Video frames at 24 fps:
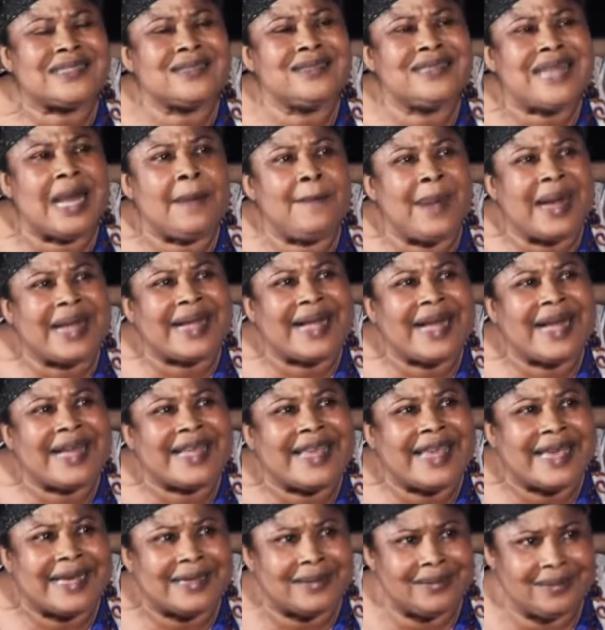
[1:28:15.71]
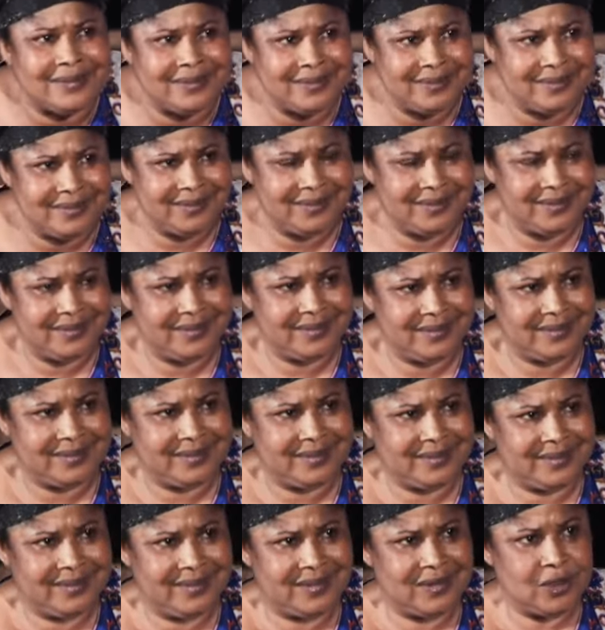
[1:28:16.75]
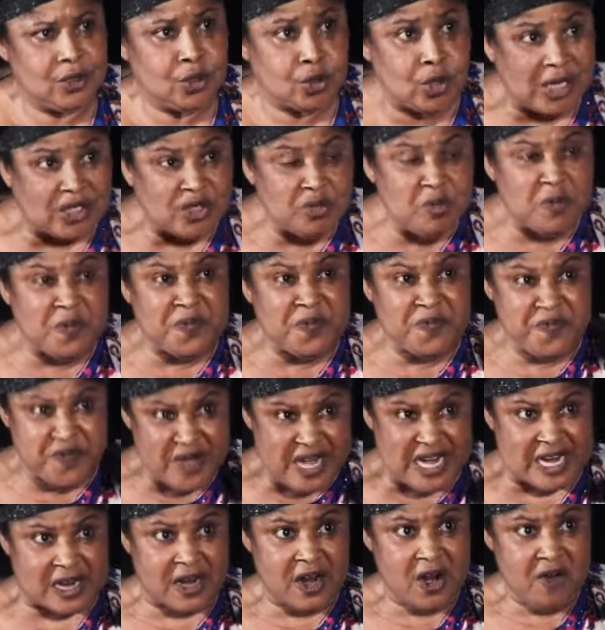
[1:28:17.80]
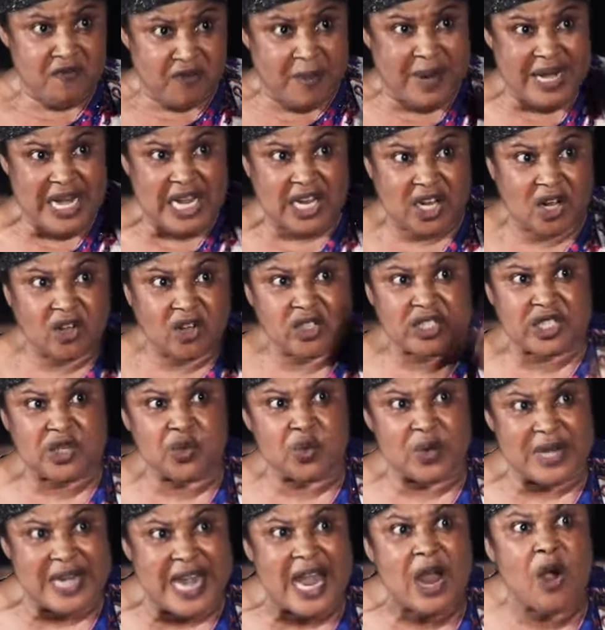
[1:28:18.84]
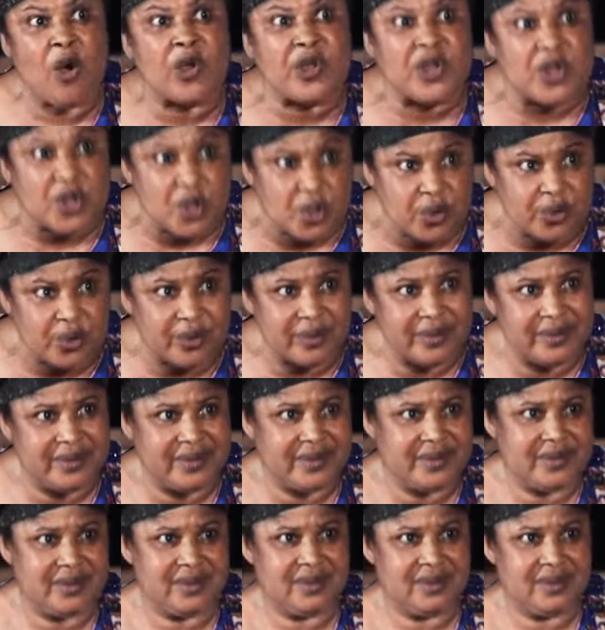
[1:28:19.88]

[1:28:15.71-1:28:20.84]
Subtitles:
go and settle that banker girl so that you'll be free from any cost she will lay on